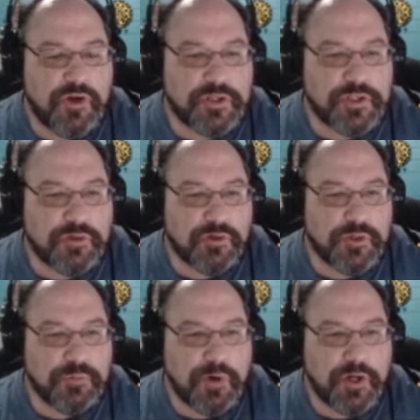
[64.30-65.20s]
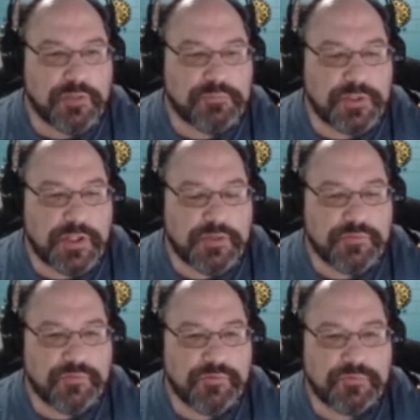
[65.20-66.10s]
it here on the
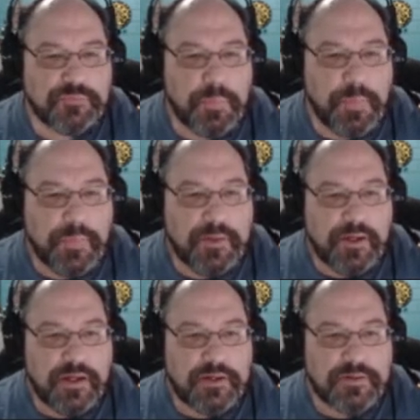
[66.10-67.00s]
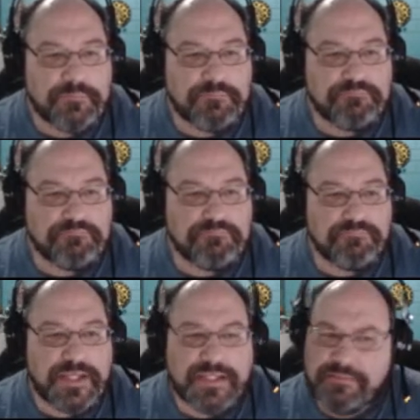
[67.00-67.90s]
marketplace, uh,
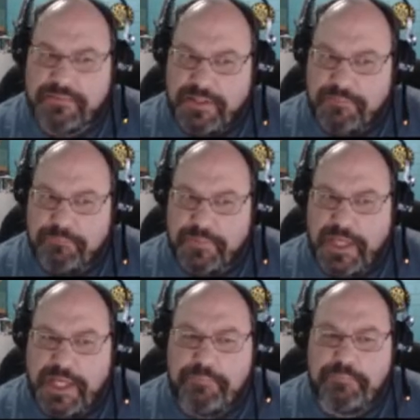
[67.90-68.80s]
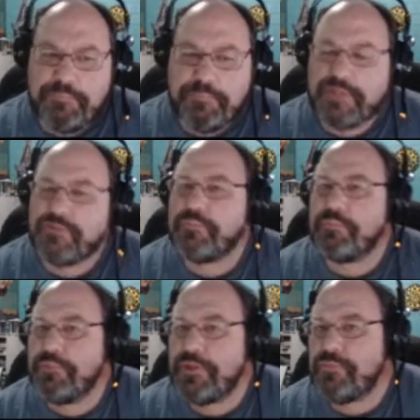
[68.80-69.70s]
it kind of picked
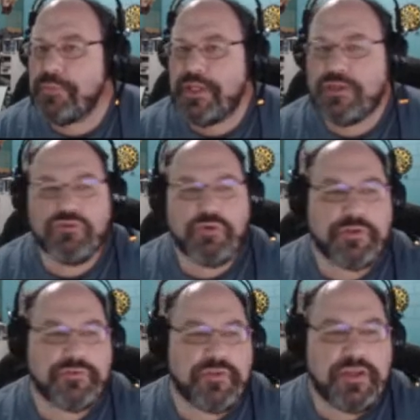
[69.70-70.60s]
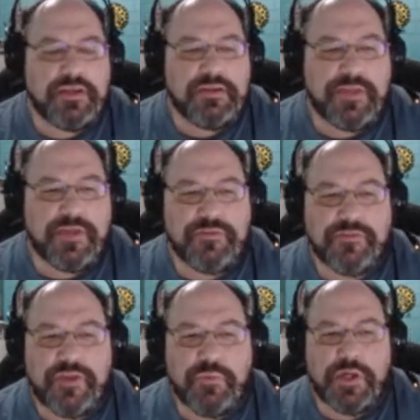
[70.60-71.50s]
picked my interest. Now the
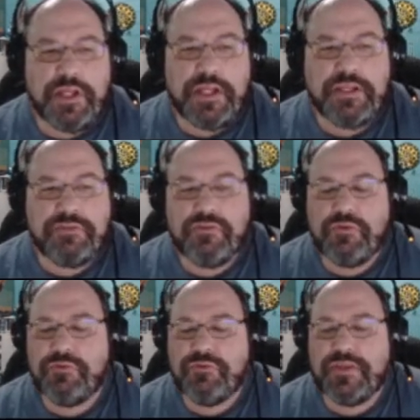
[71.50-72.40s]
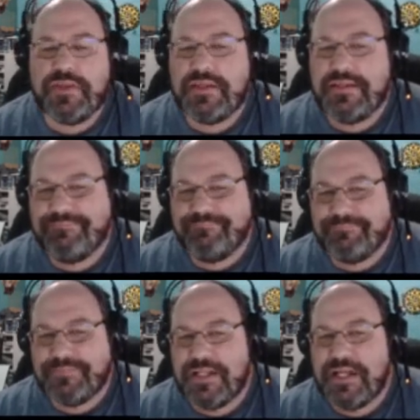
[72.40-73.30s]

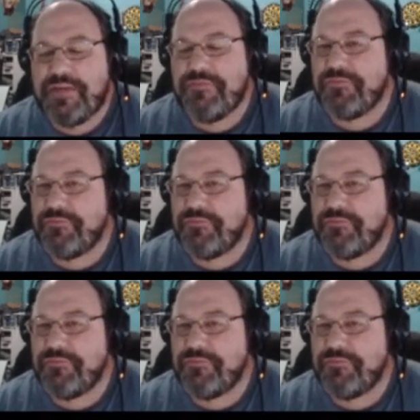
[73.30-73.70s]
C-182T, I've